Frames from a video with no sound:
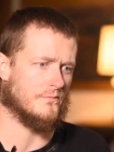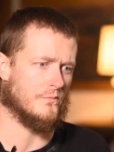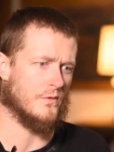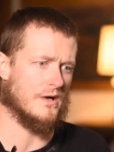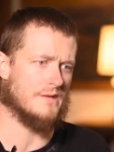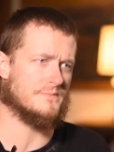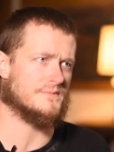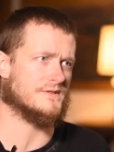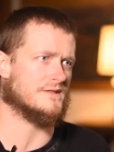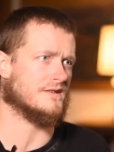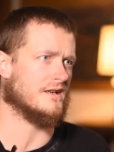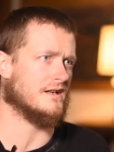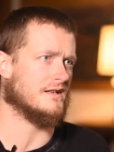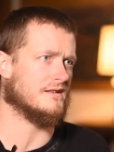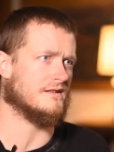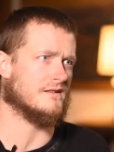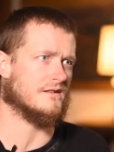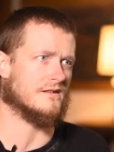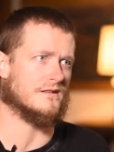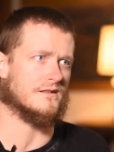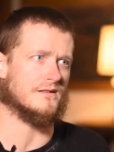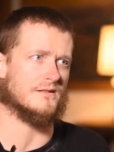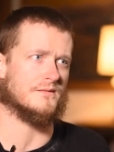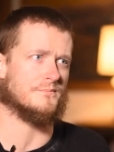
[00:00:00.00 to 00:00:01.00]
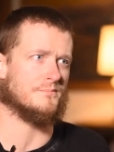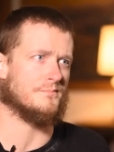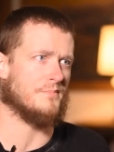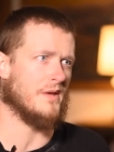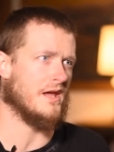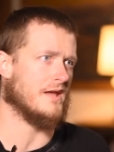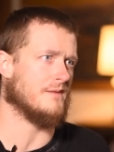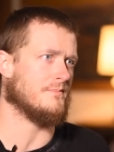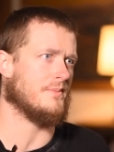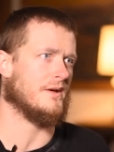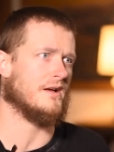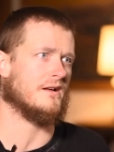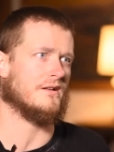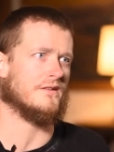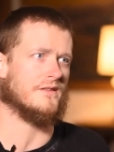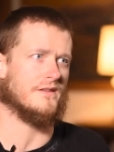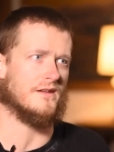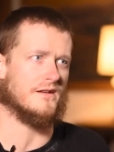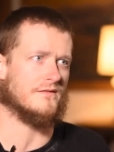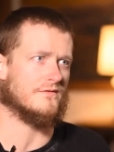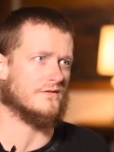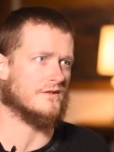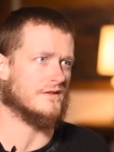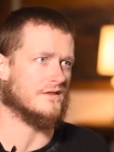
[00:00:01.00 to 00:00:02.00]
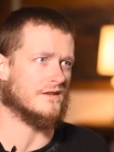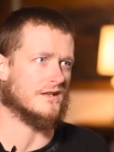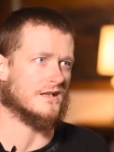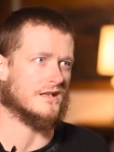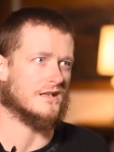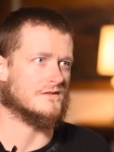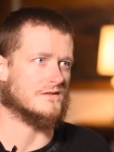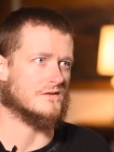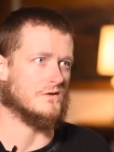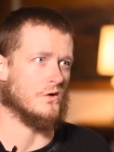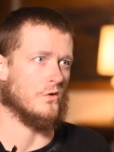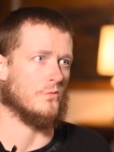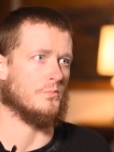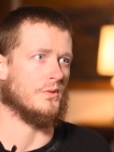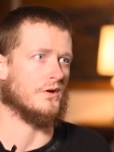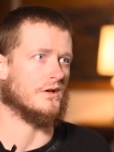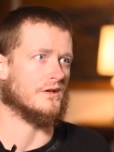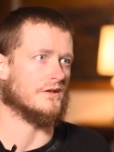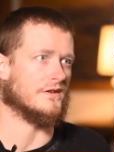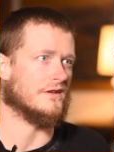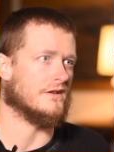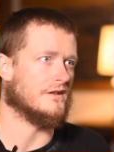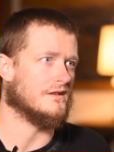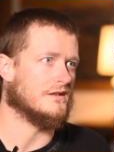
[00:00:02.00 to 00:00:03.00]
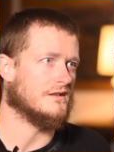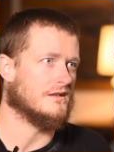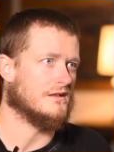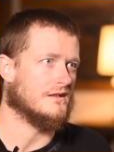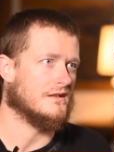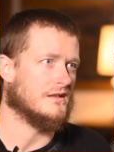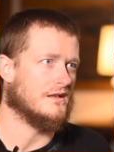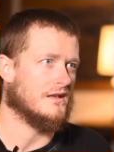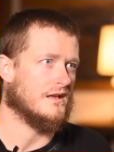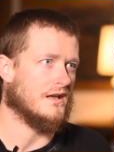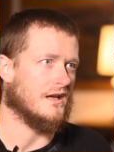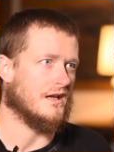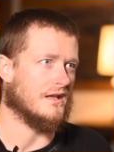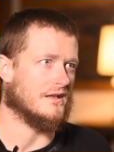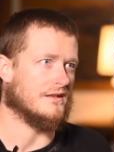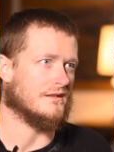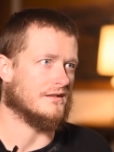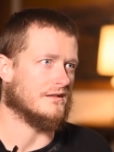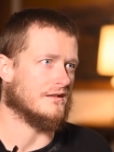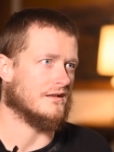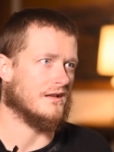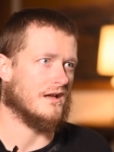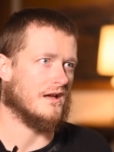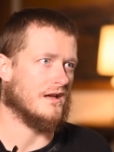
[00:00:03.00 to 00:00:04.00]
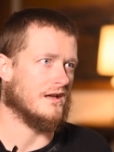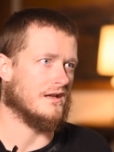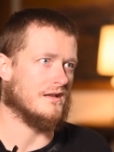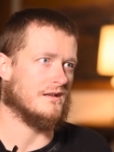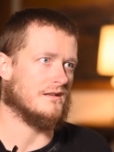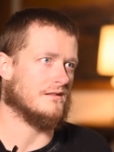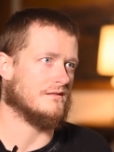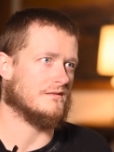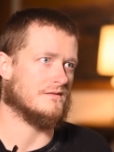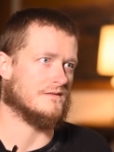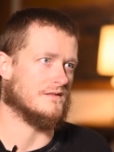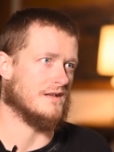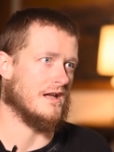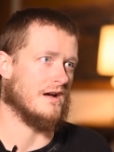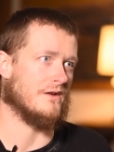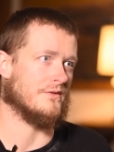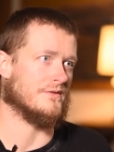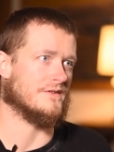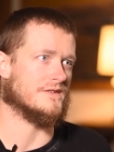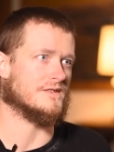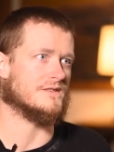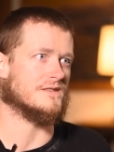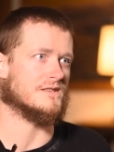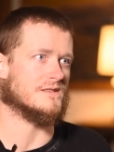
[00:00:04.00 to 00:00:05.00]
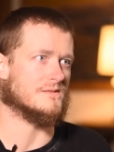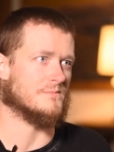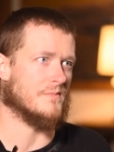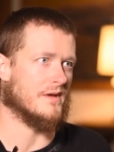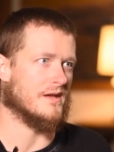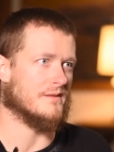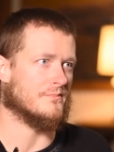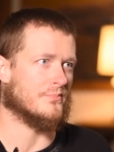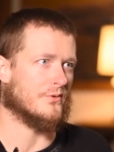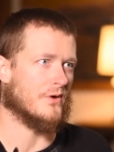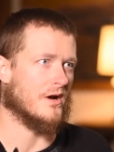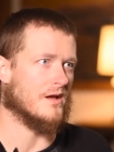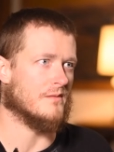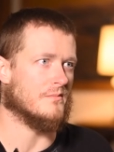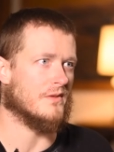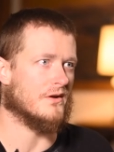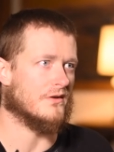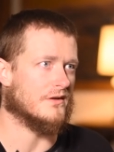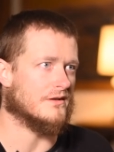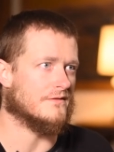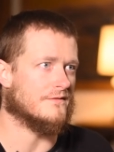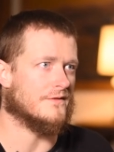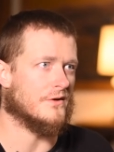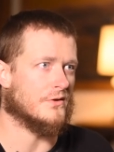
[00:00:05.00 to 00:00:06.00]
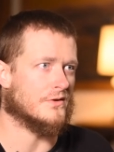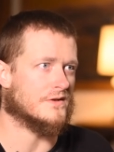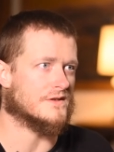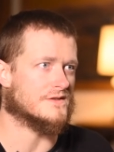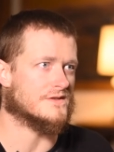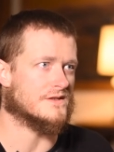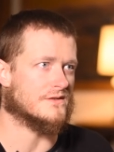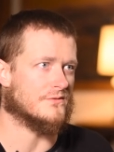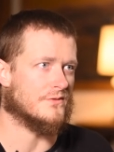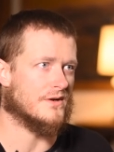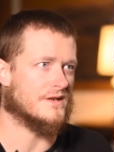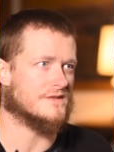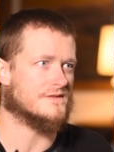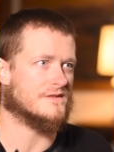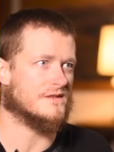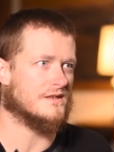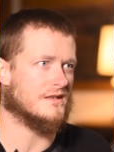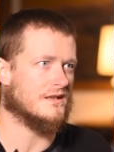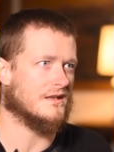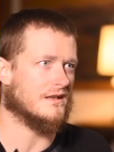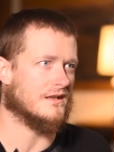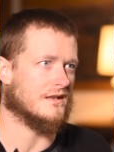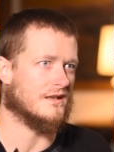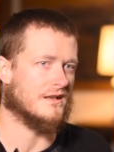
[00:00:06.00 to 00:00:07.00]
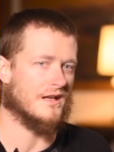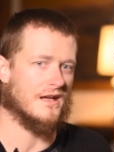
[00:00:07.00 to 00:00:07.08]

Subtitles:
website, the PayPal, the everything. Snowballed. And now this is my primary focus in wrestling, and